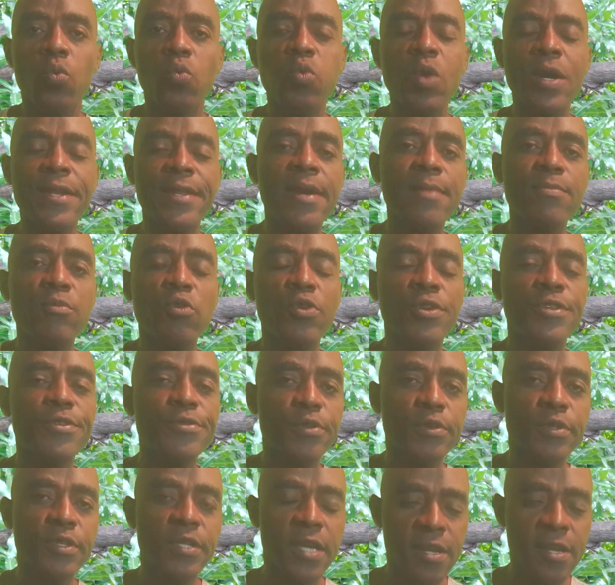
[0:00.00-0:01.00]
What I'm
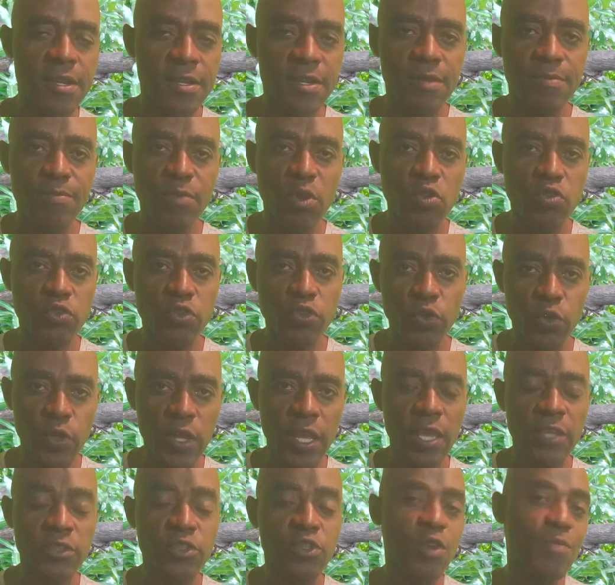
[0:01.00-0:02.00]
going to talk about
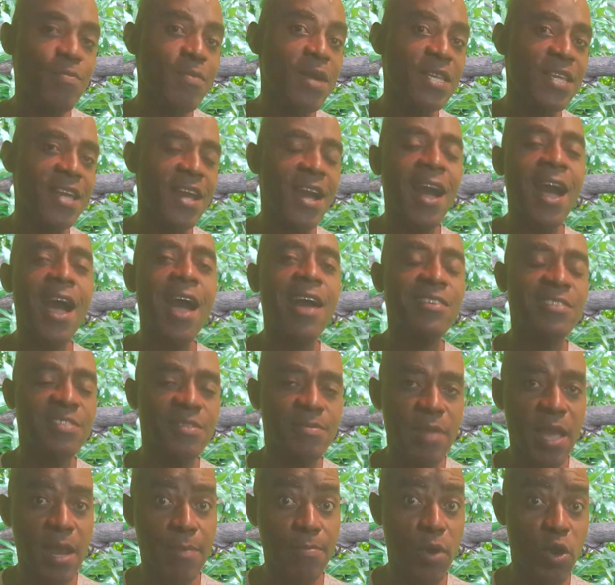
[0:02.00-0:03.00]
today, somebody
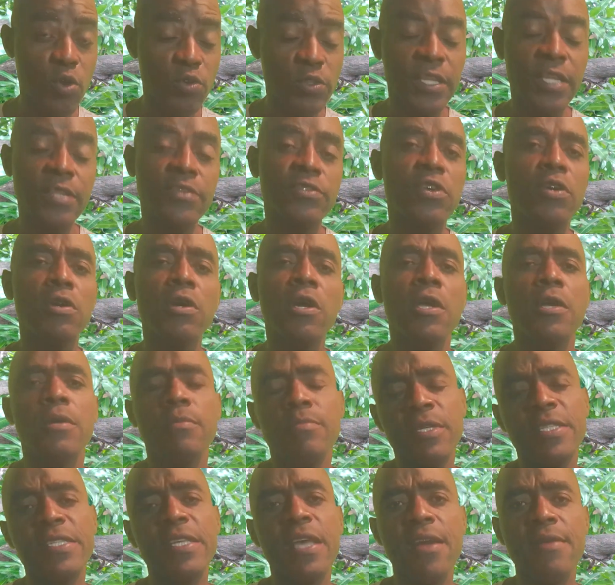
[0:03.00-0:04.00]
asked me about it, so
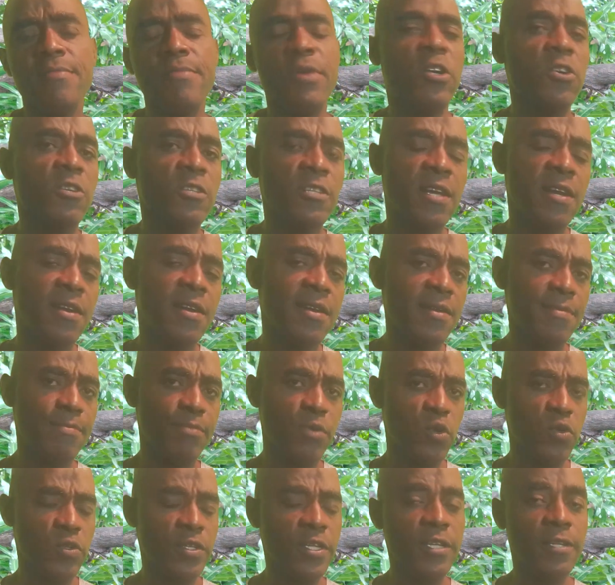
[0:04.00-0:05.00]
I'm sorry, I'm going to talk
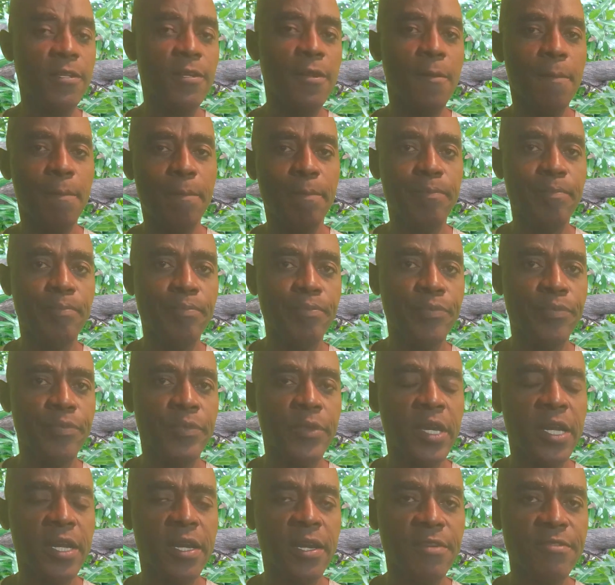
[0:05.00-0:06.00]
about it.
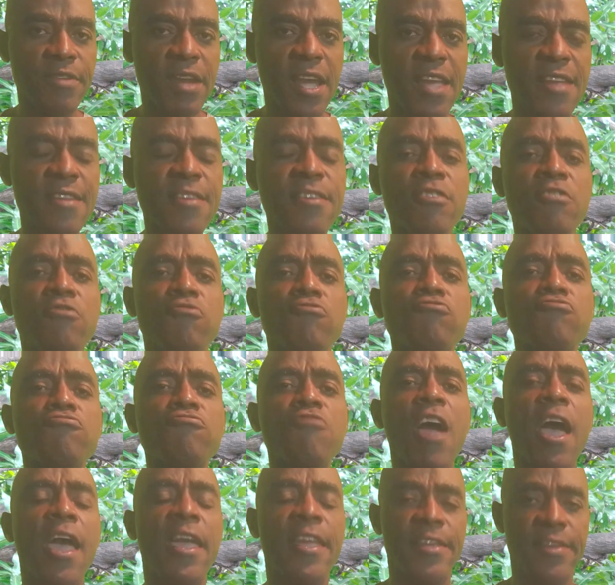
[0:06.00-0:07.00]
All right,
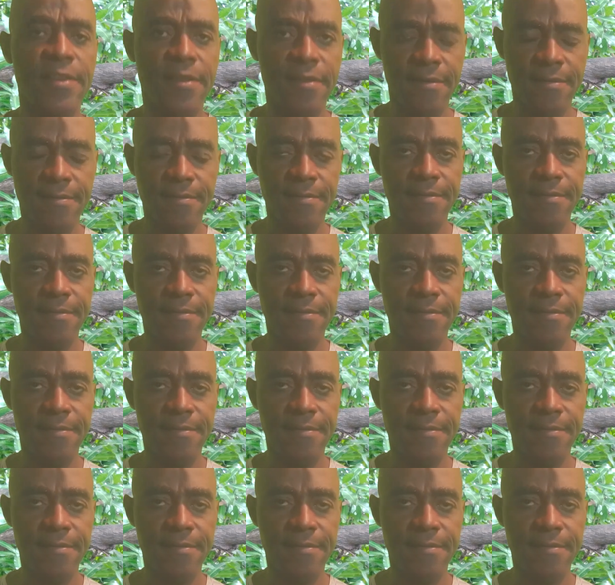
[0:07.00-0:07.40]
ride.